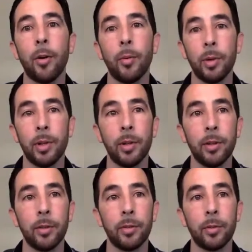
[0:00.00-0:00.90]
And what we did
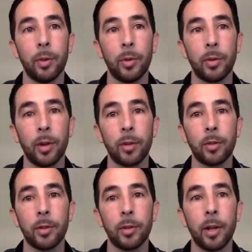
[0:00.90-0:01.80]
is, we talked to
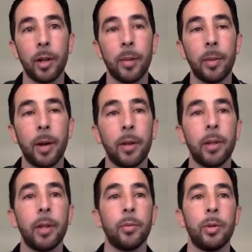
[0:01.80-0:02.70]
the client about it,
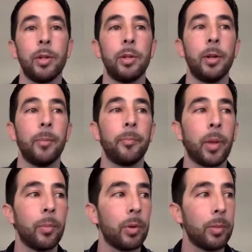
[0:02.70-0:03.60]
and we
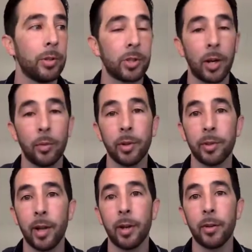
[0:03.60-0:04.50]
pretty much got rid of
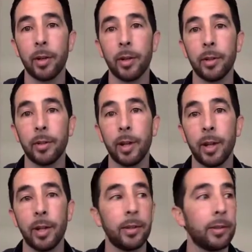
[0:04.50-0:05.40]
Saturdays
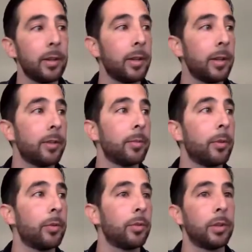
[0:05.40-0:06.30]
and Sundays
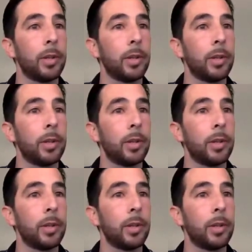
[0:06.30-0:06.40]
mostly.